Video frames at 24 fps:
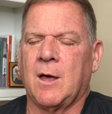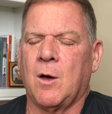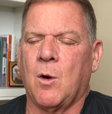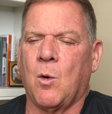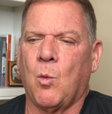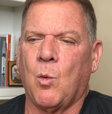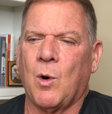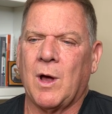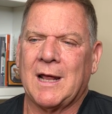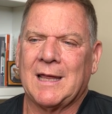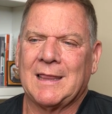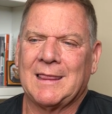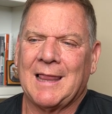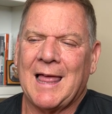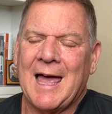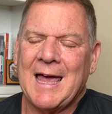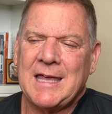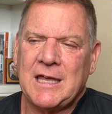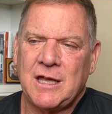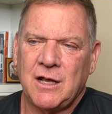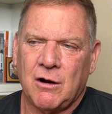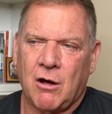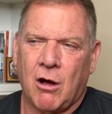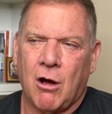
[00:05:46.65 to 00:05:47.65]
What I'd
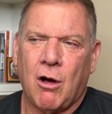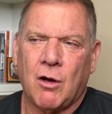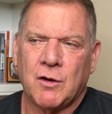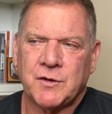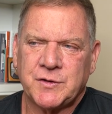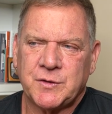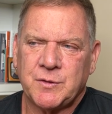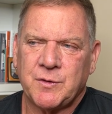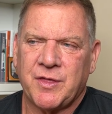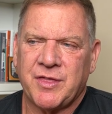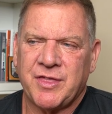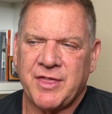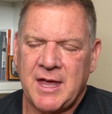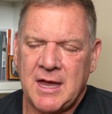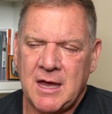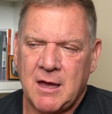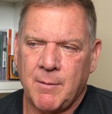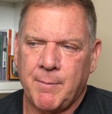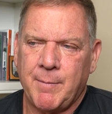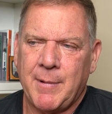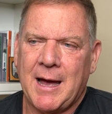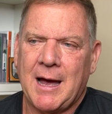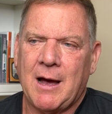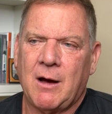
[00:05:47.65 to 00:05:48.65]
like you to also think
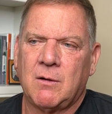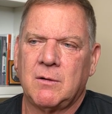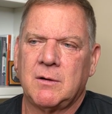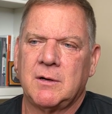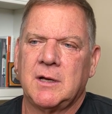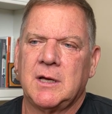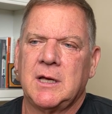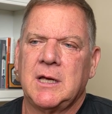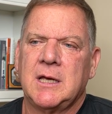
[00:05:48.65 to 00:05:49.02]
about